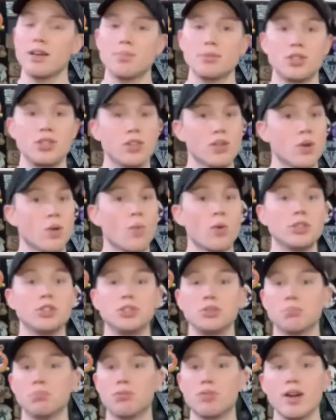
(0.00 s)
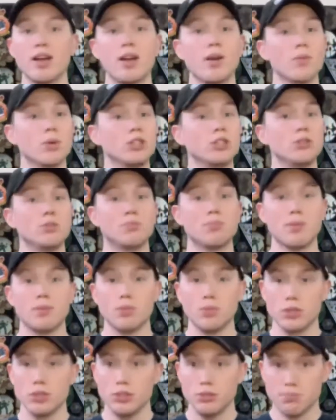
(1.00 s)
to you on what you bring, what you
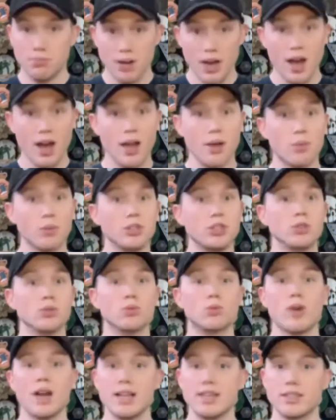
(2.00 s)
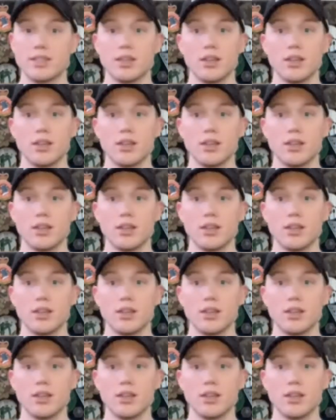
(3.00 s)
buy, what you rent.